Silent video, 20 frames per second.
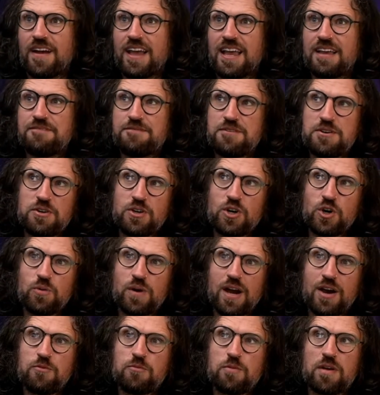If you
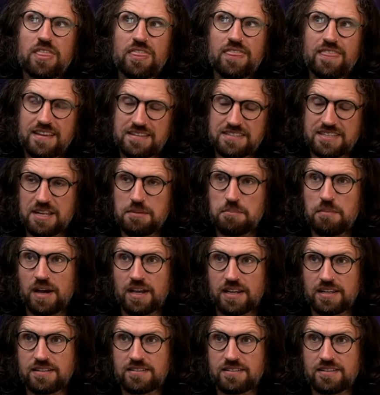go out with this in
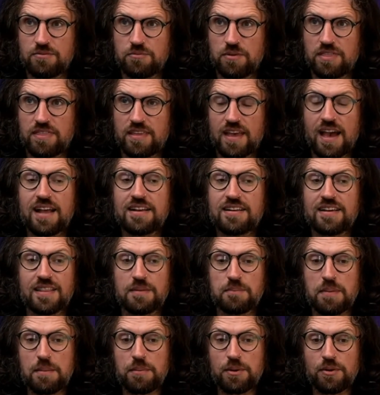mind, with the idea
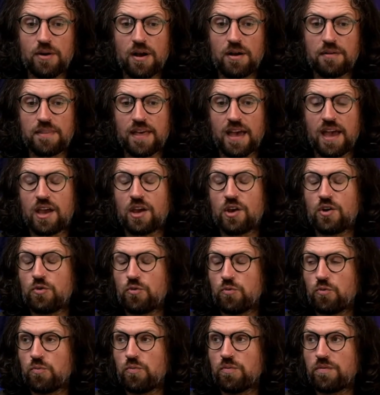that people are out there
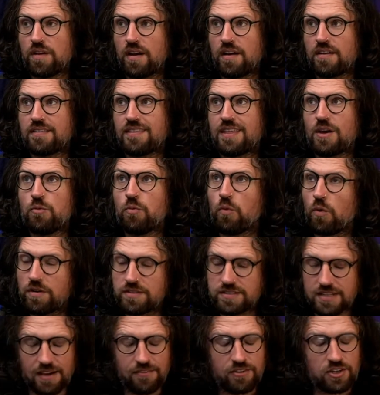who they
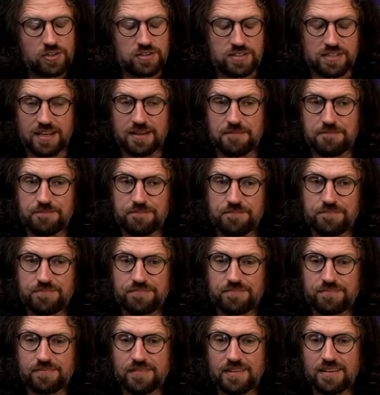want to have a good time,
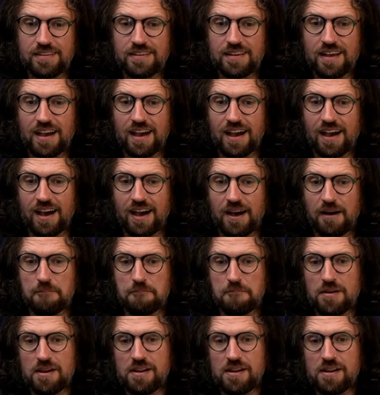I